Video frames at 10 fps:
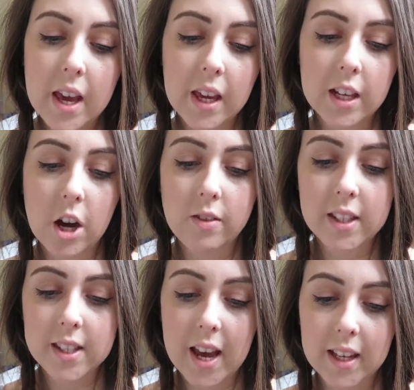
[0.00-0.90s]
In
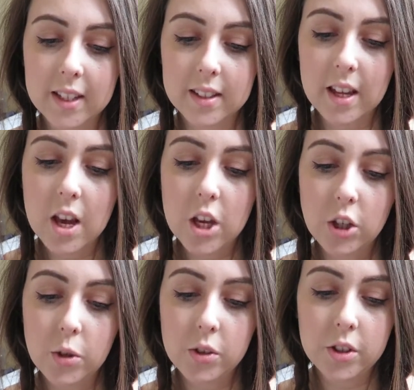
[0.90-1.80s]
current tanks,
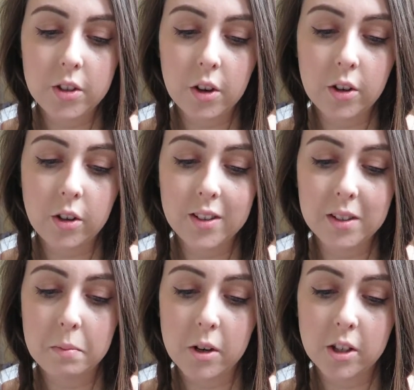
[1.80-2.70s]
users are not
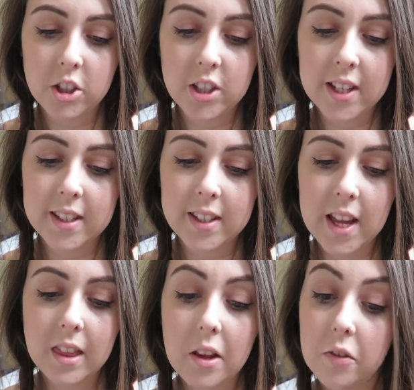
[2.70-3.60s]
submerged,
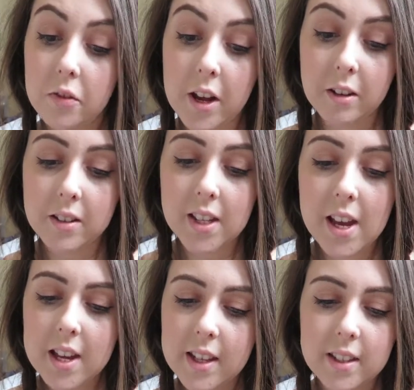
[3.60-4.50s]
instead they float.
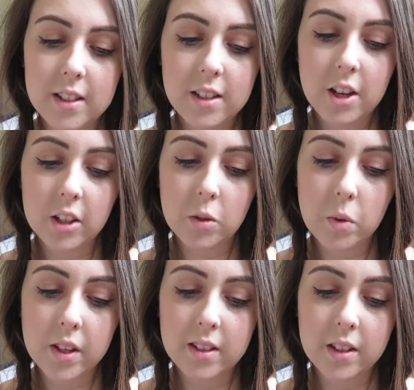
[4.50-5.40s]
This is done
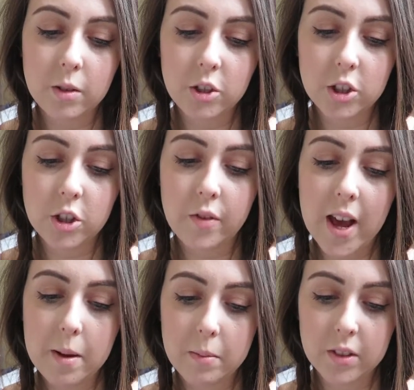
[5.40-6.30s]
with a solution of
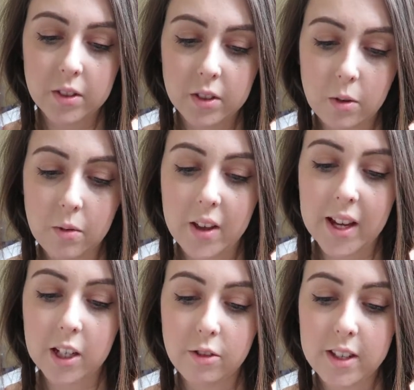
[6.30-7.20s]
Epsom salt
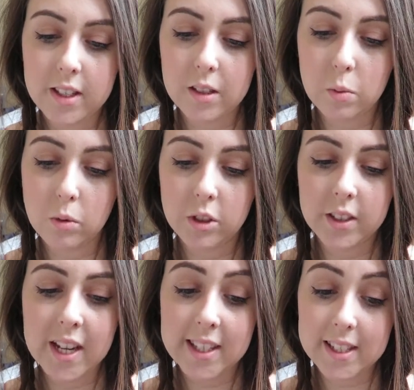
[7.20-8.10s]
that increases
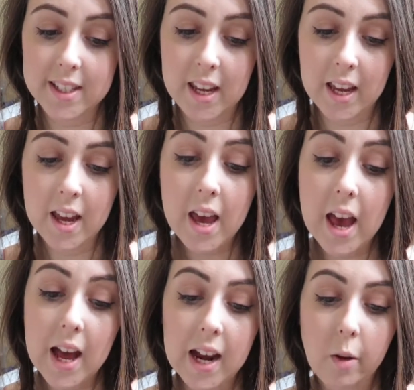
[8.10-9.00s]
water density,
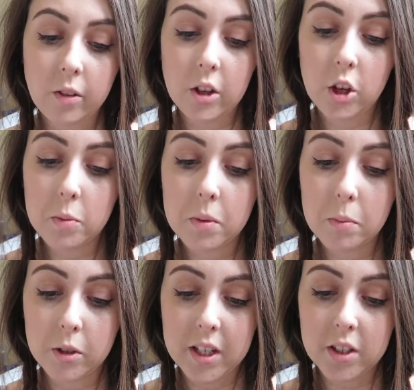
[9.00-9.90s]
allowing the
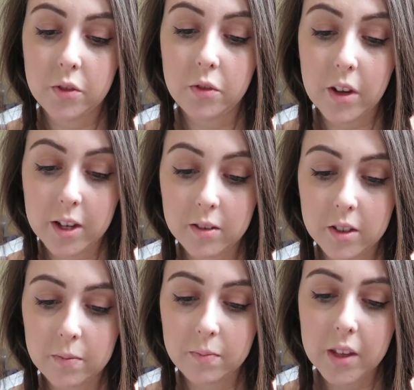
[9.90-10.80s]
human body to float.